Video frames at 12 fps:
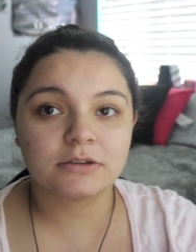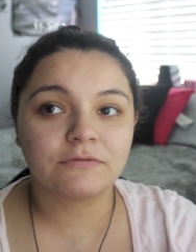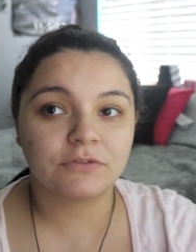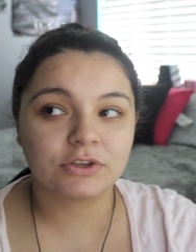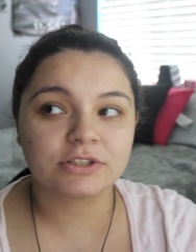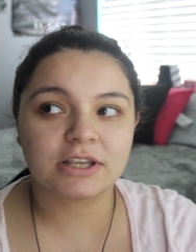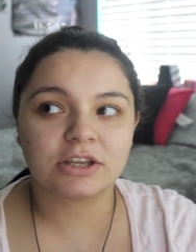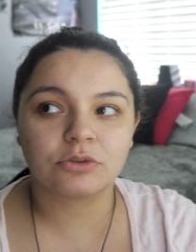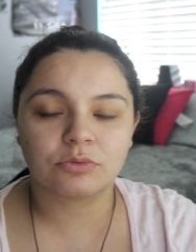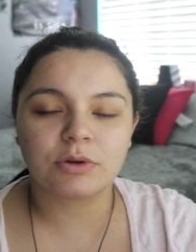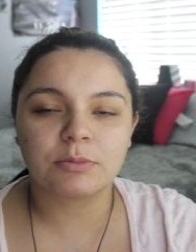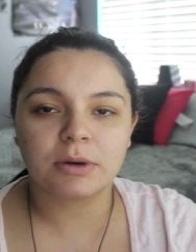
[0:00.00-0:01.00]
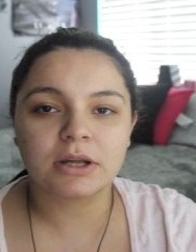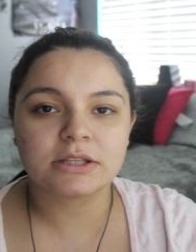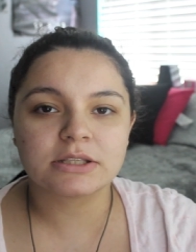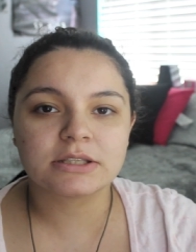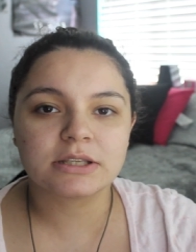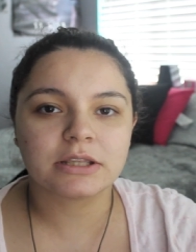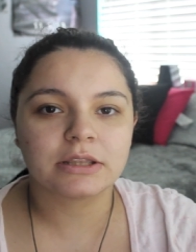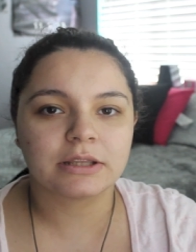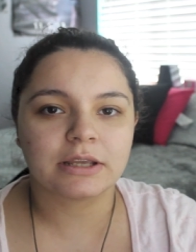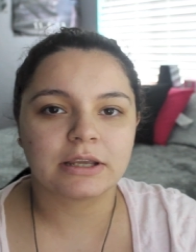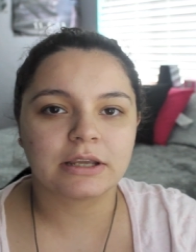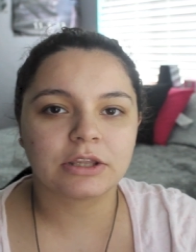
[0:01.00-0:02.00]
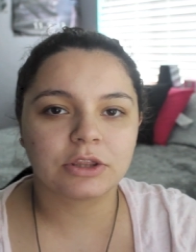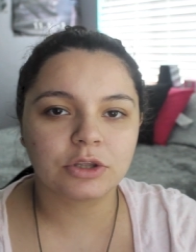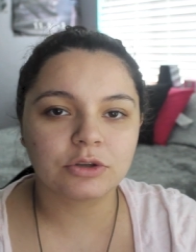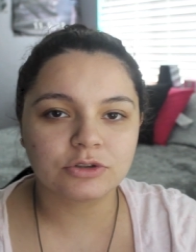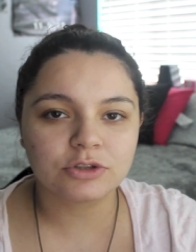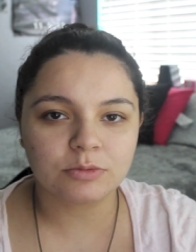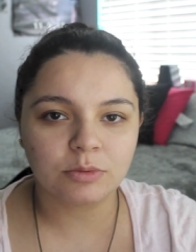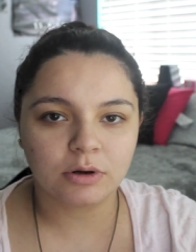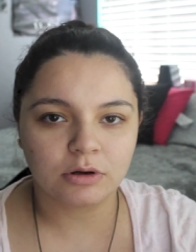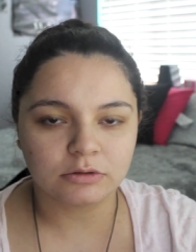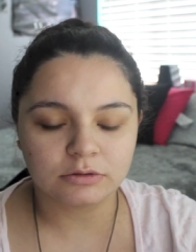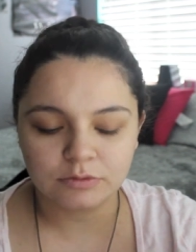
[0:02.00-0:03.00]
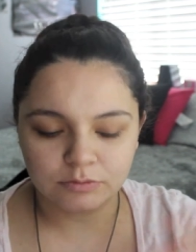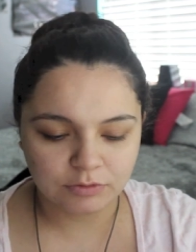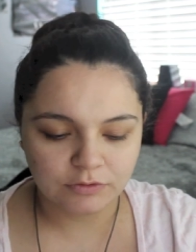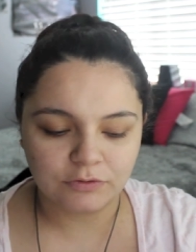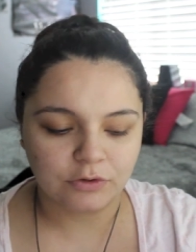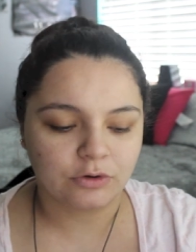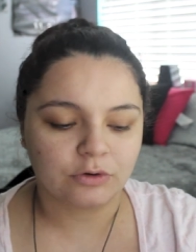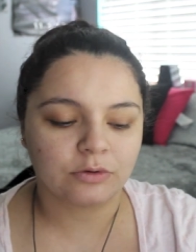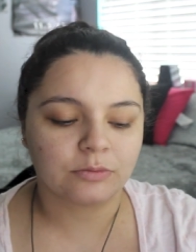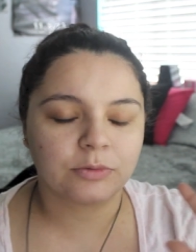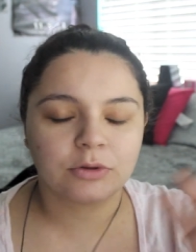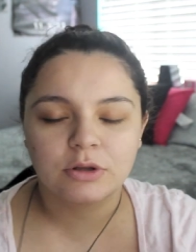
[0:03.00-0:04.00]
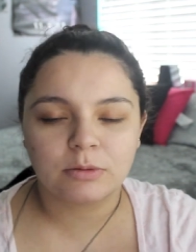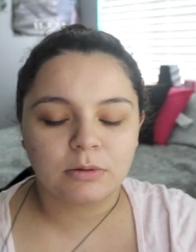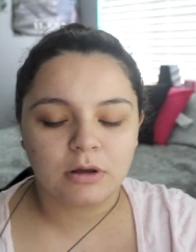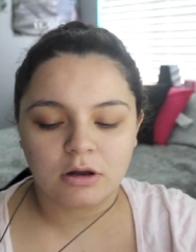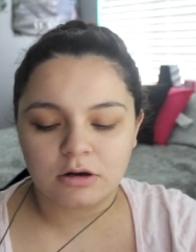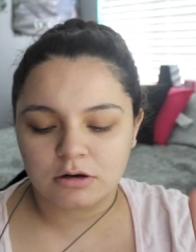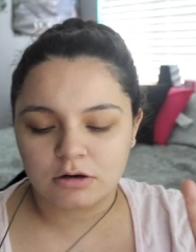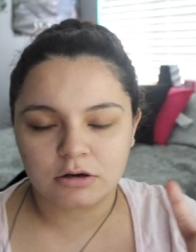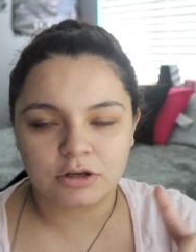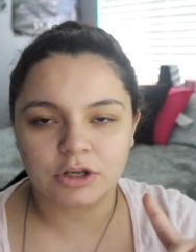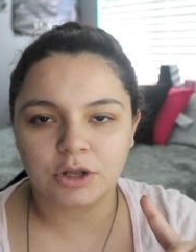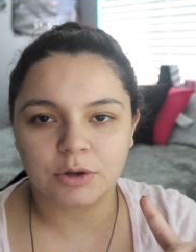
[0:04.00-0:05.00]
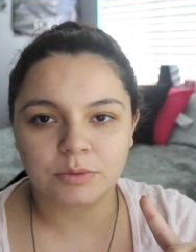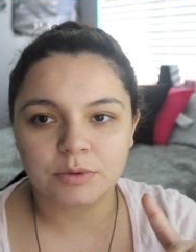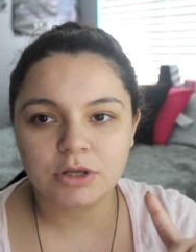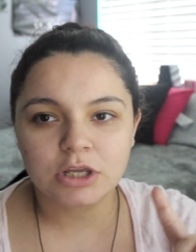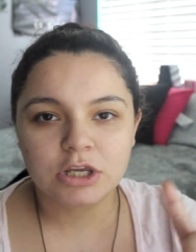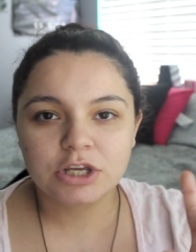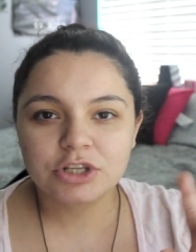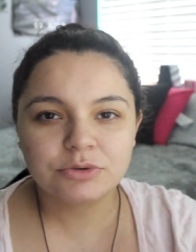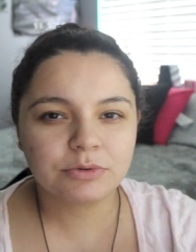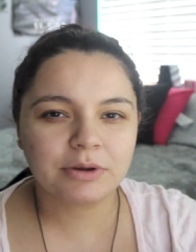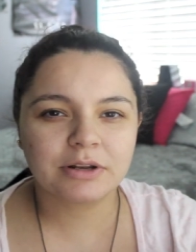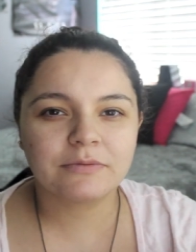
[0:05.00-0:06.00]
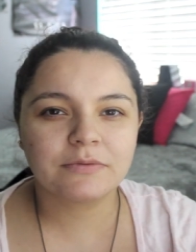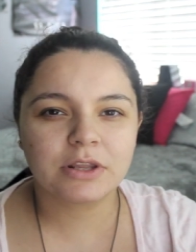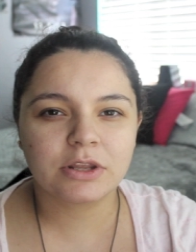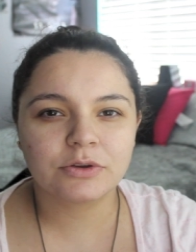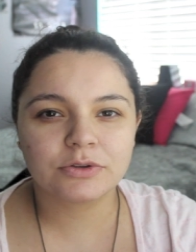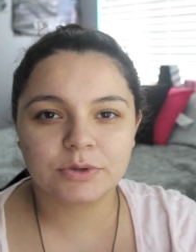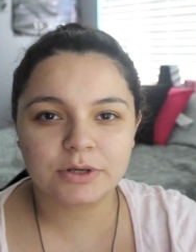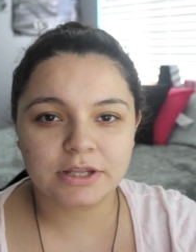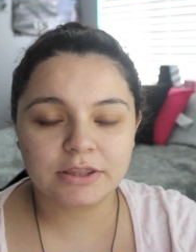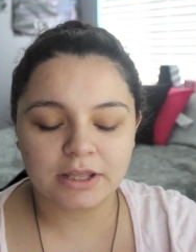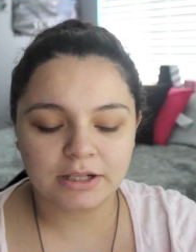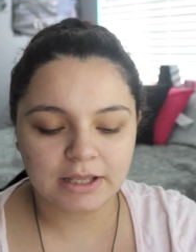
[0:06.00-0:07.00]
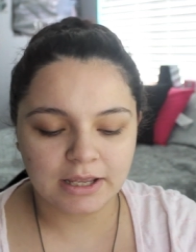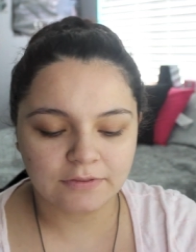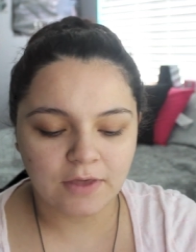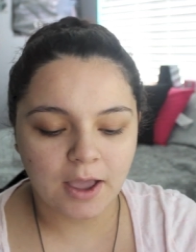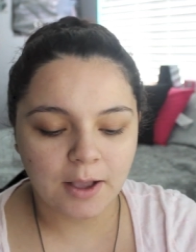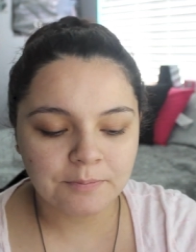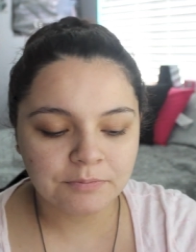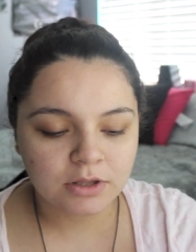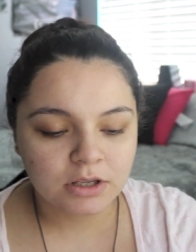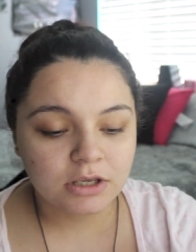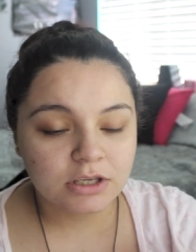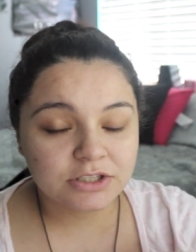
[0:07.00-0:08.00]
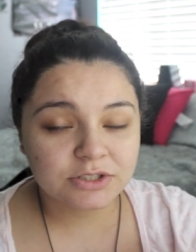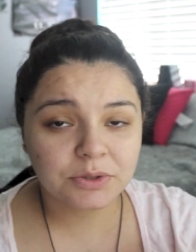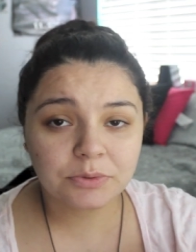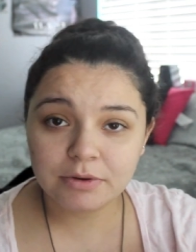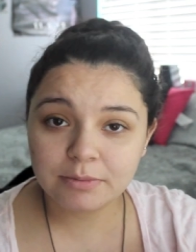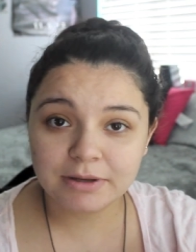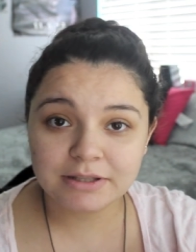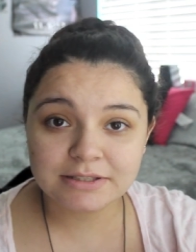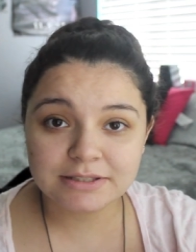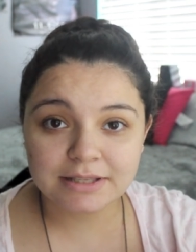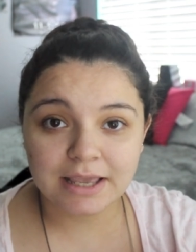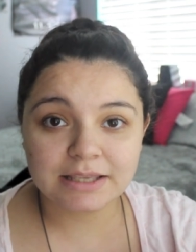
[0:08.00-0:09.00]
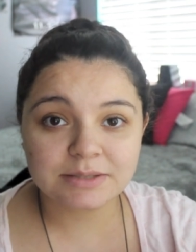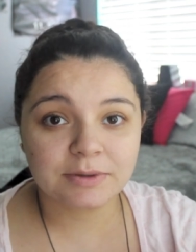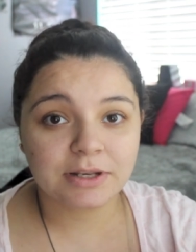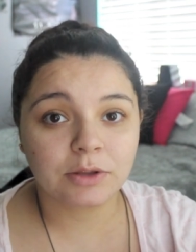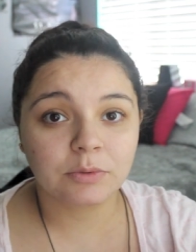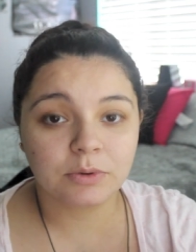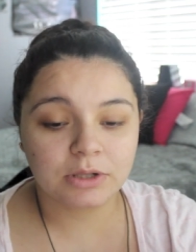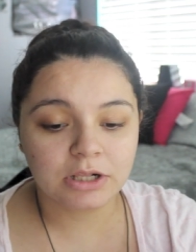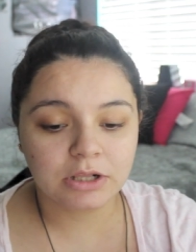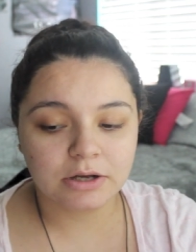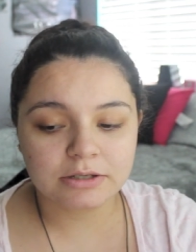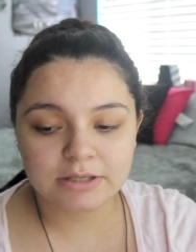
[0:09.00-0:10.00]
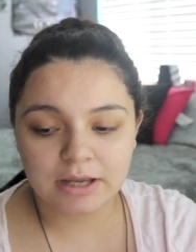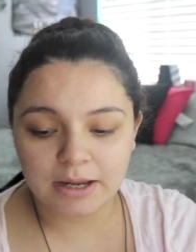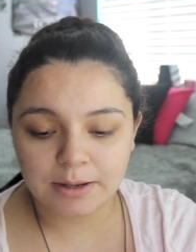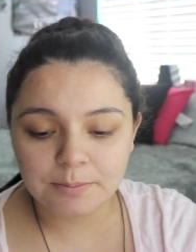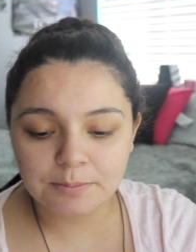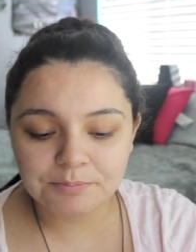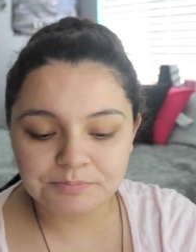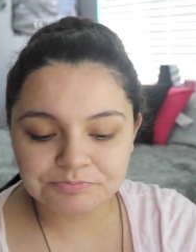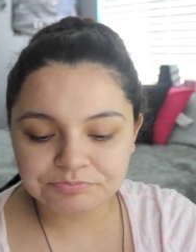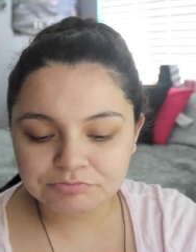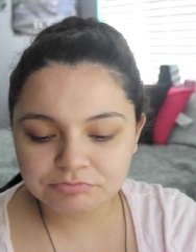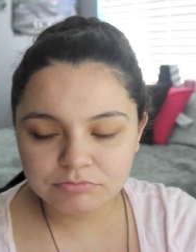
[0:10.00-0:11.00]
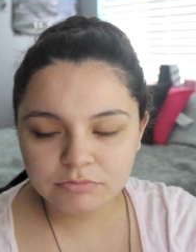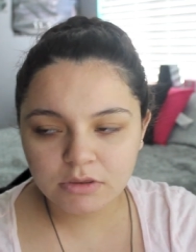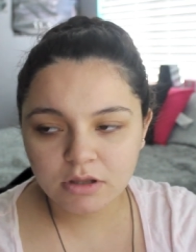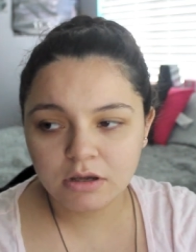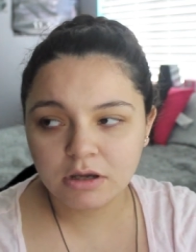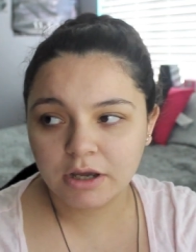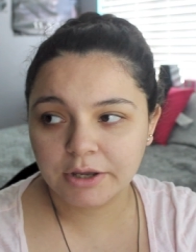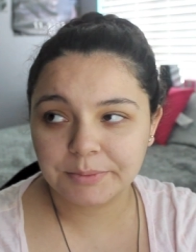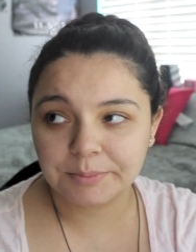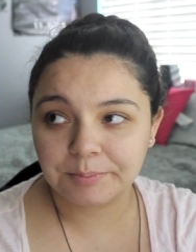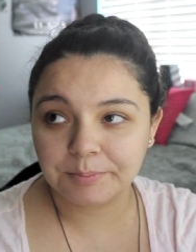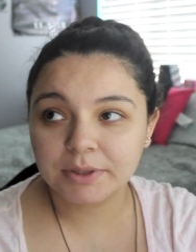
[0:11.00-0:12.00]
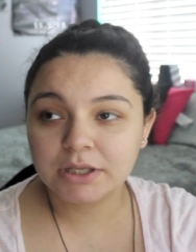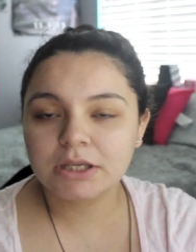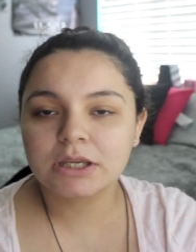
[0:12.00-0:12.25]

feels like three months in like the YouTube world if you're a beauty blogger, you know, doing random videos or anything like that. So three months has been a really long time. Um